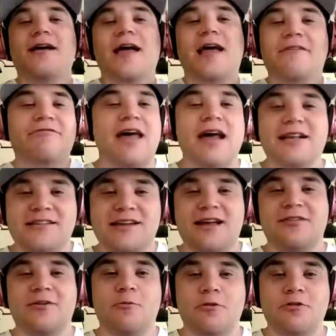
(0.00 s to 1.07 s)
If that's not
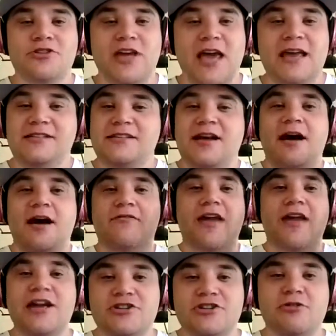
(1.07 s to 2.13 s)
the worst case of
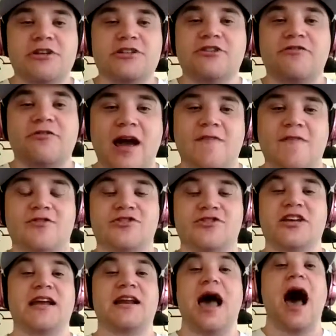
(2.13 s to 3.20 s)
injuries you've ever
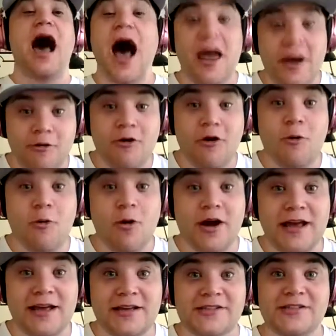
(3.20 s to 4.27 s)
seen, I don't know what
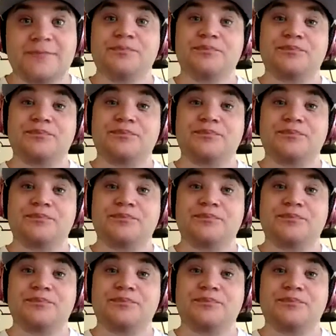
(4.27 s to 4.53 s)
is.